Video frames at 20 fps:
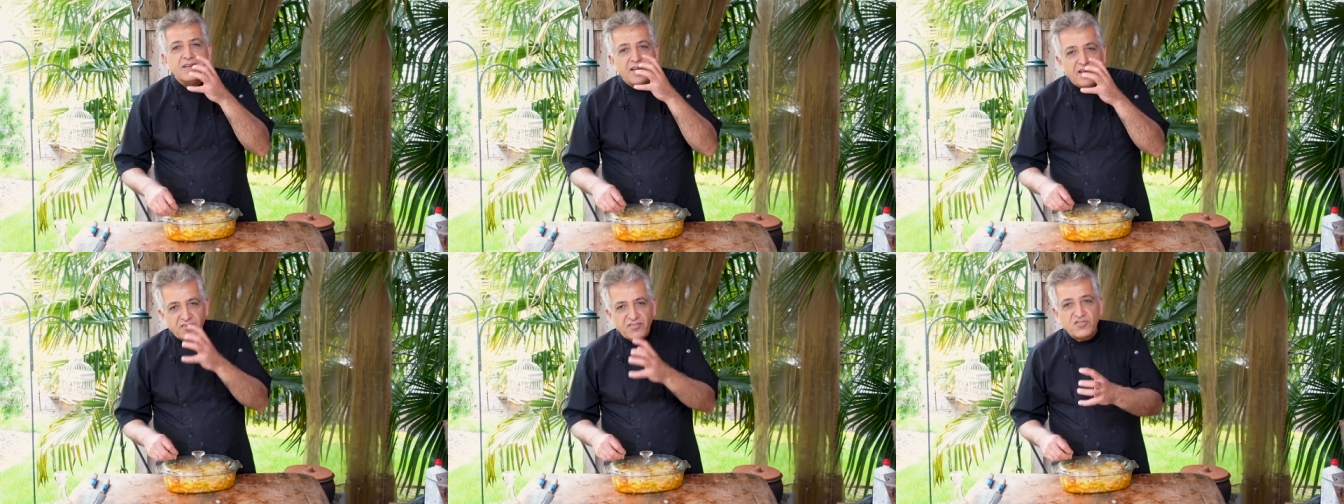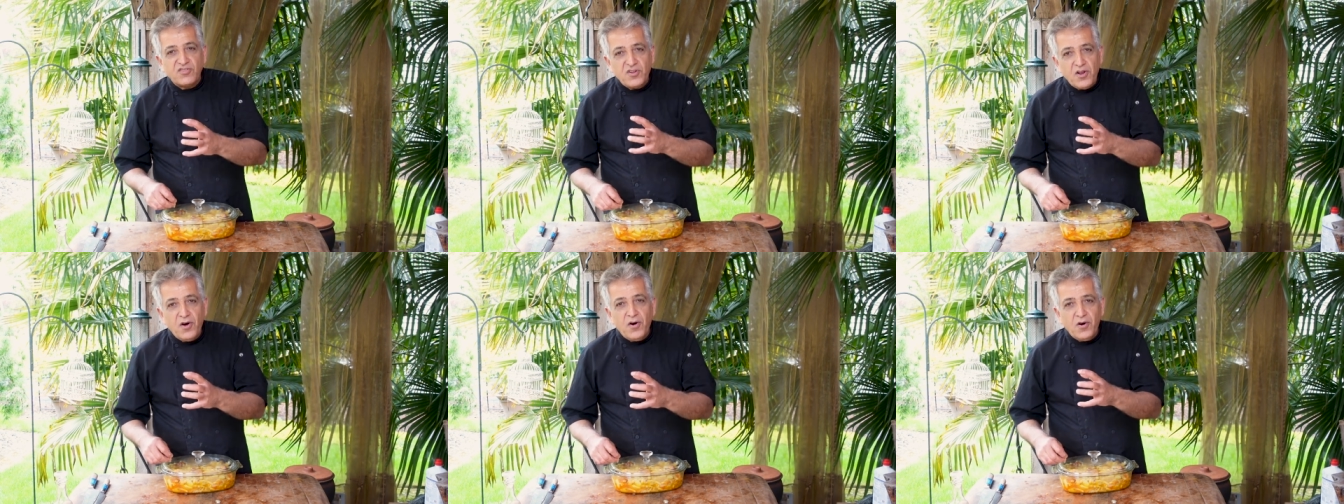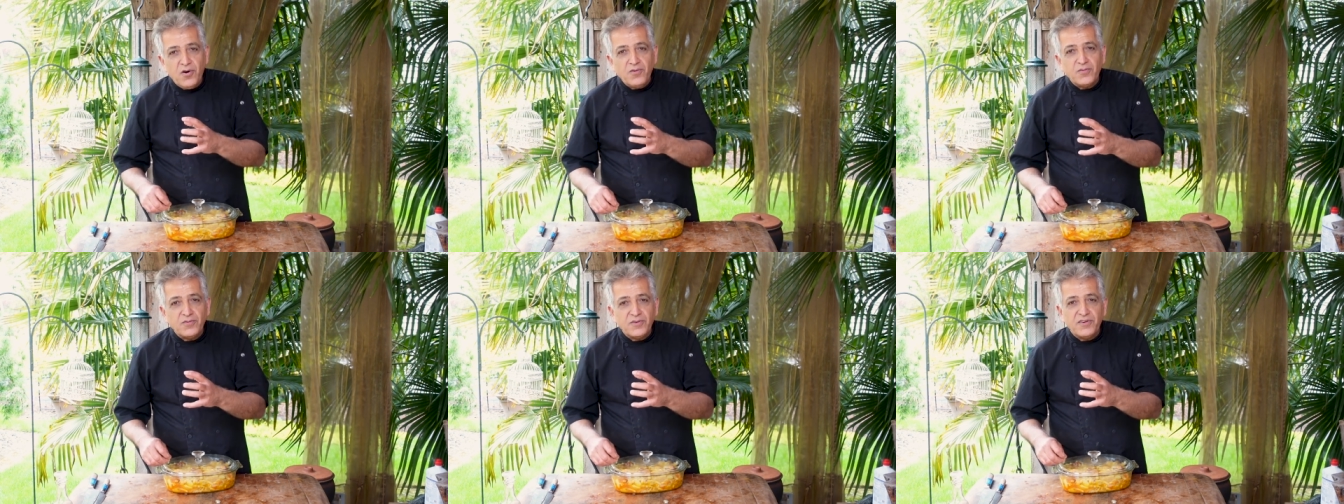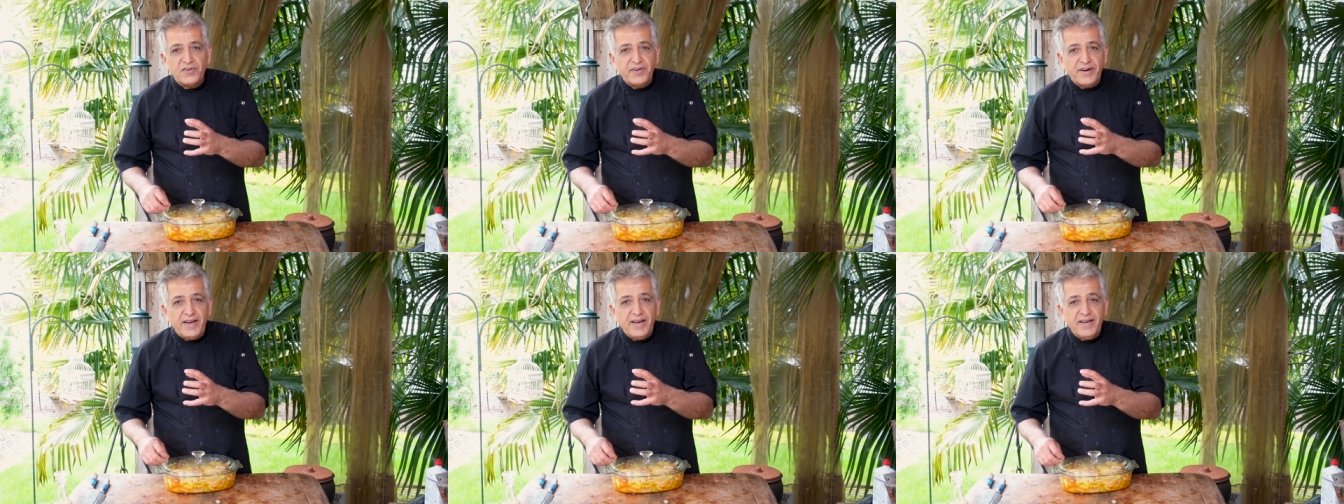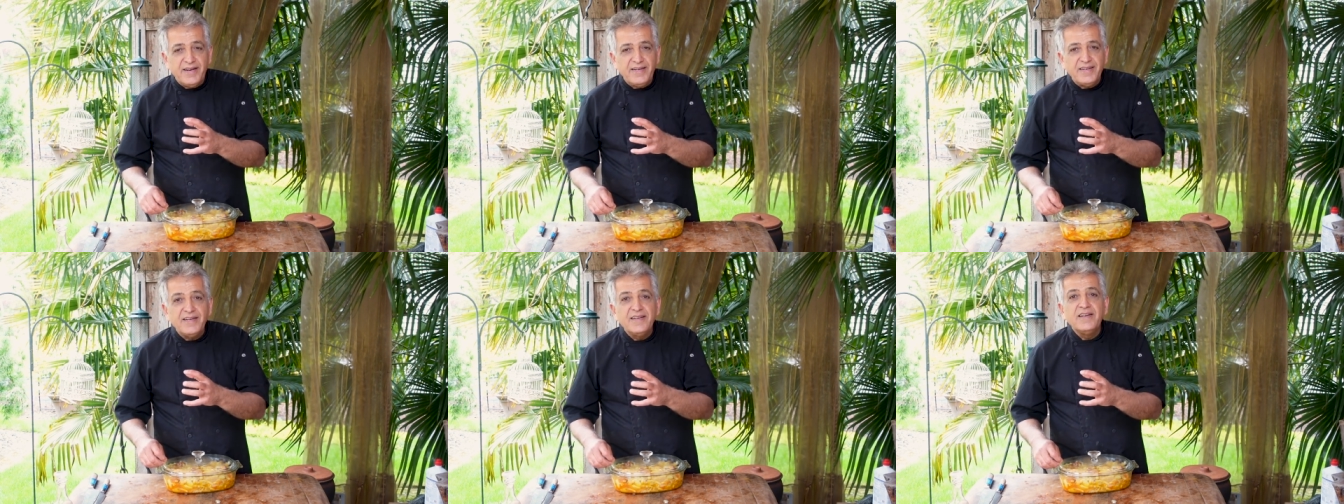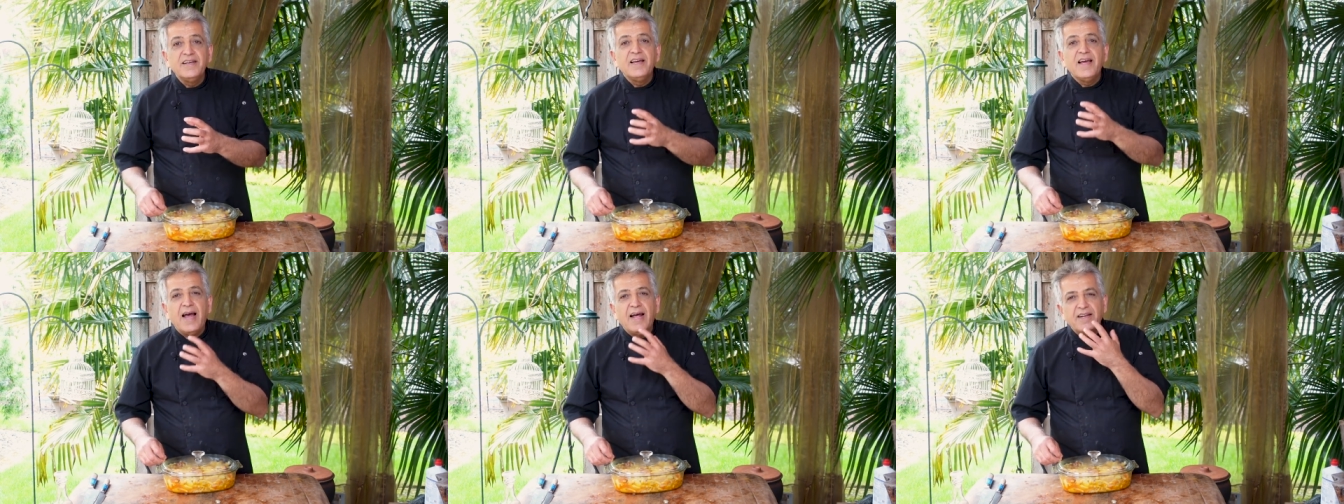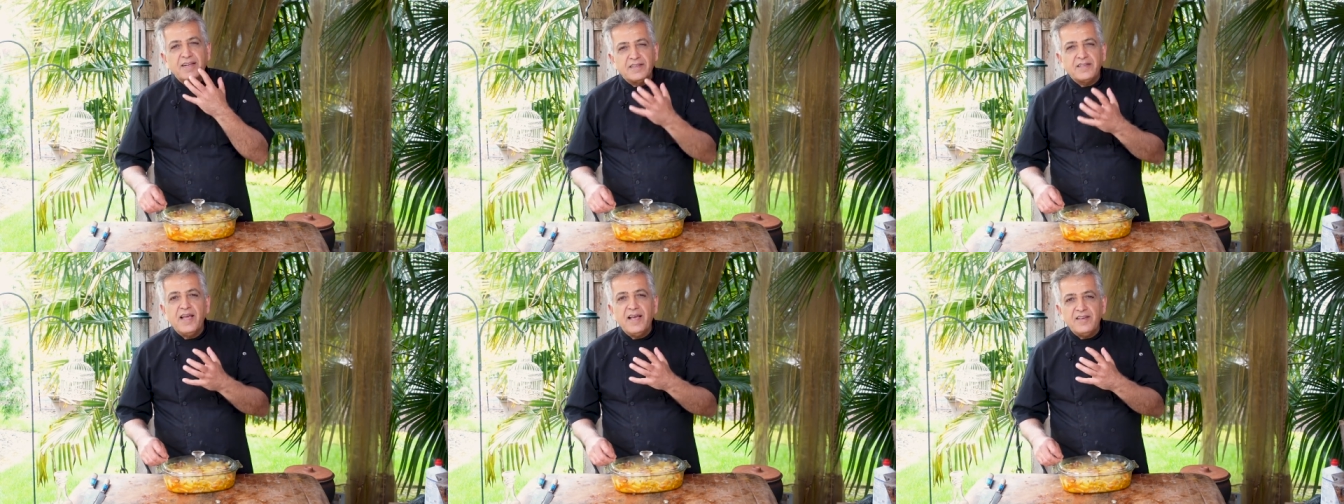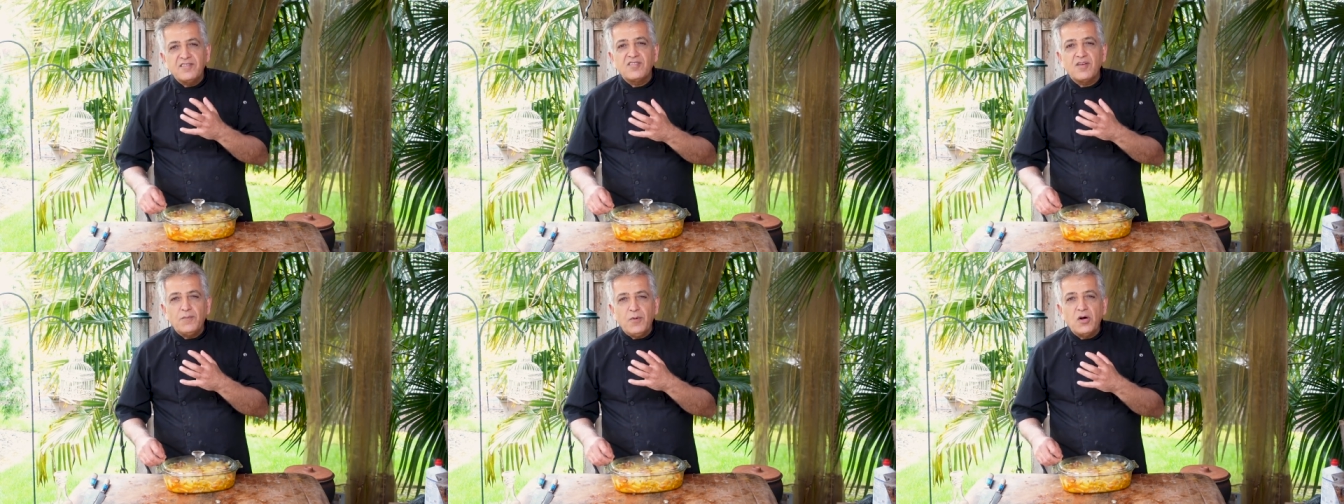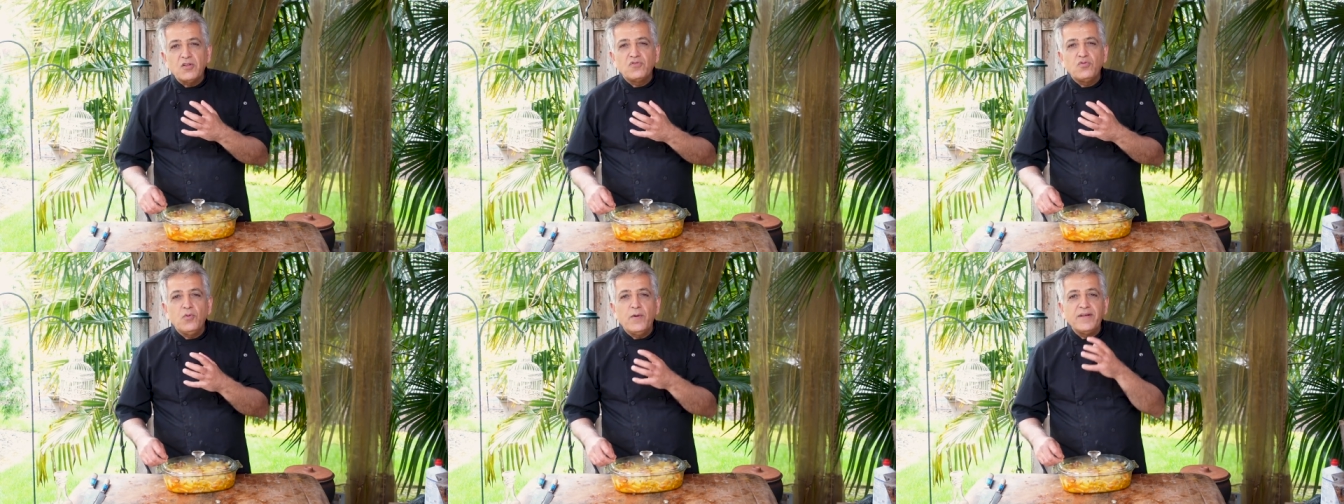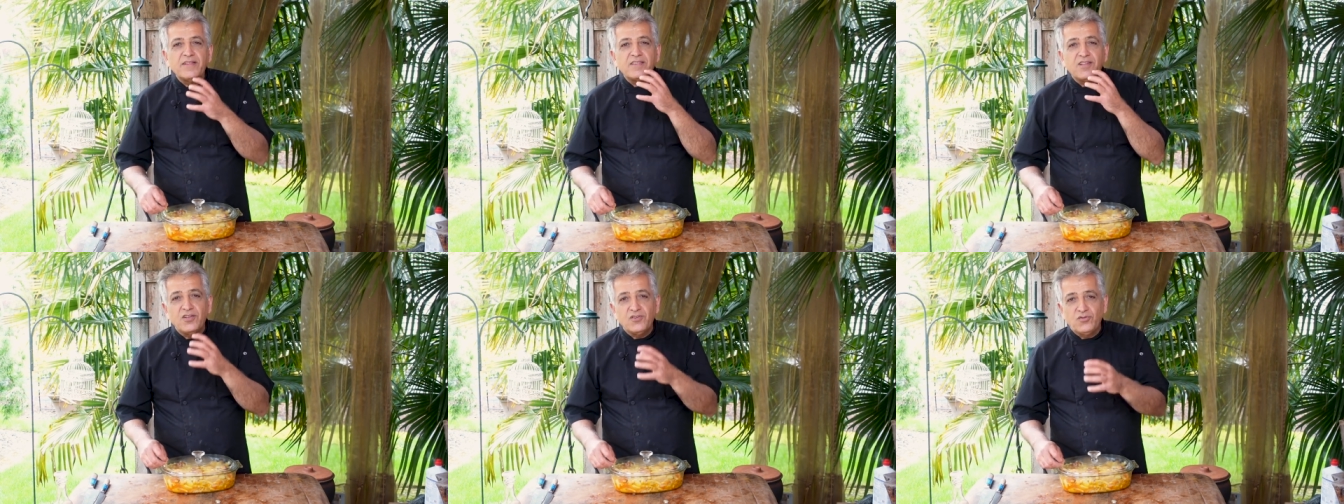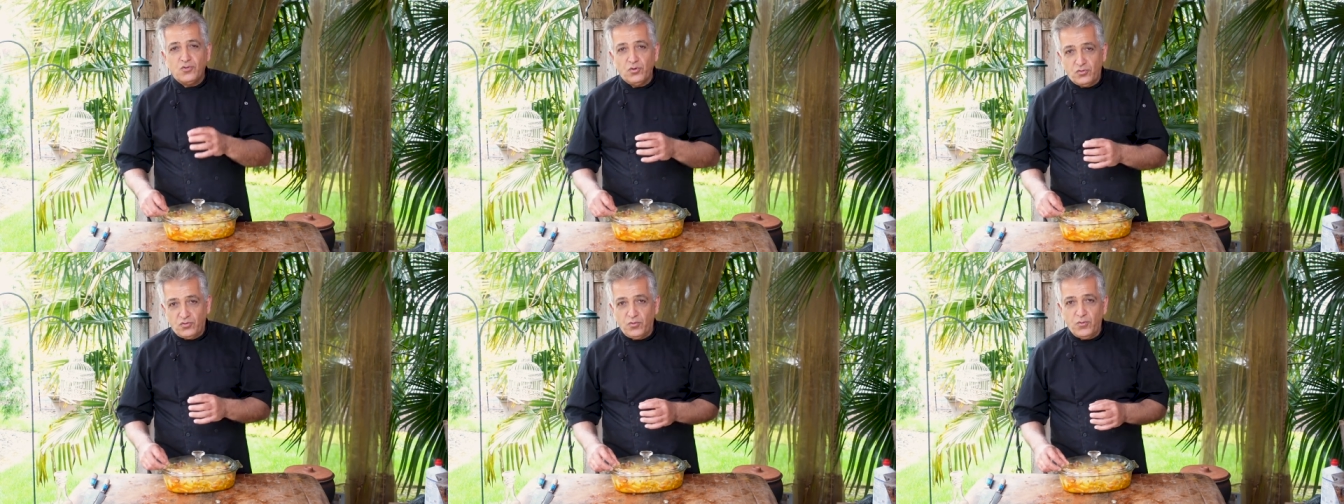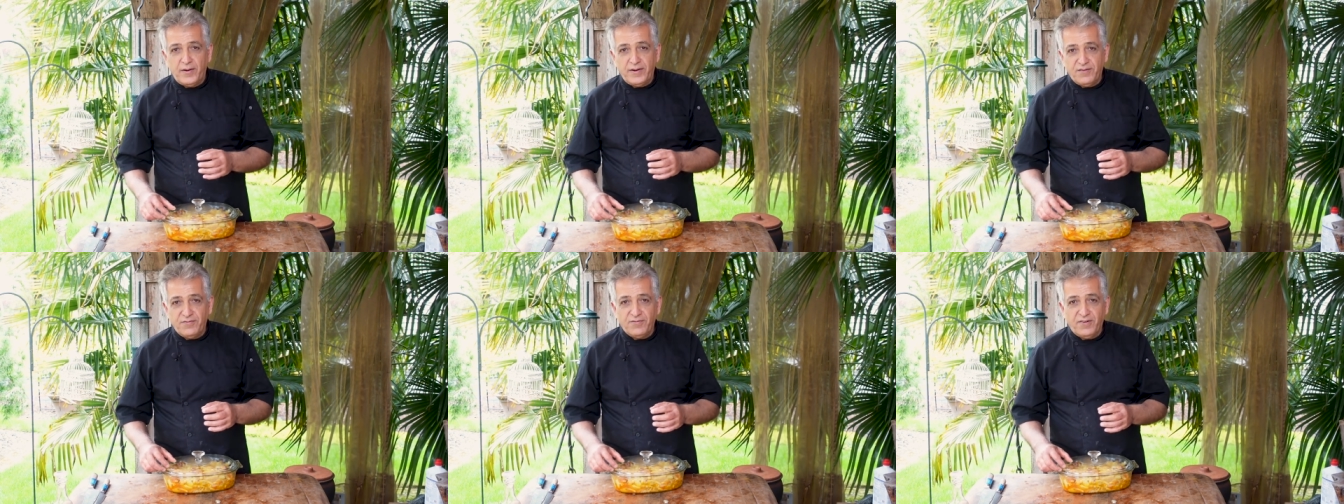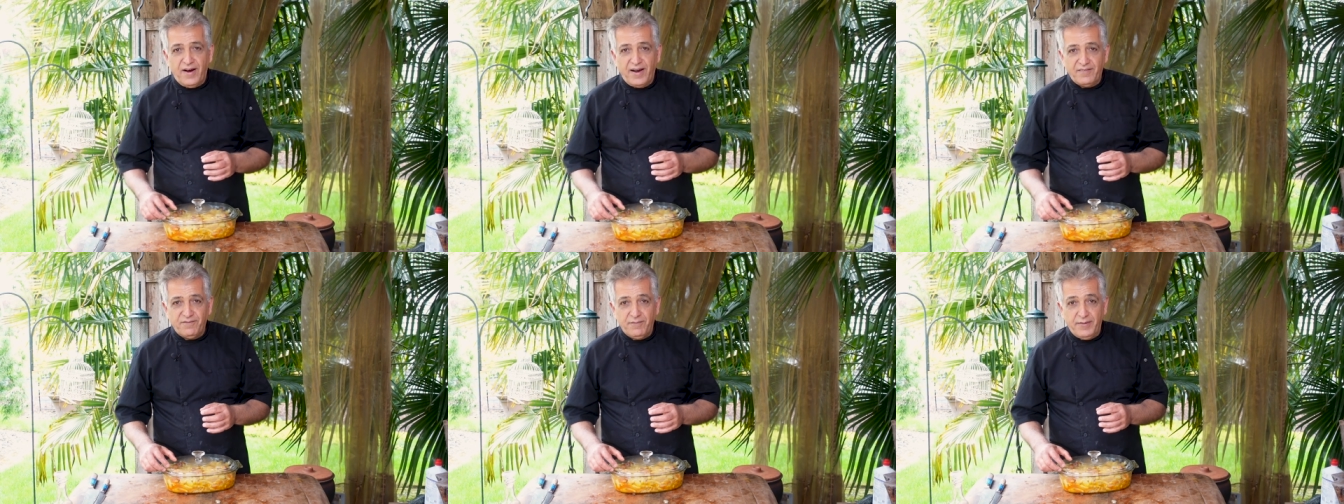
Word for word: a slow grill and it takes about 20 to 25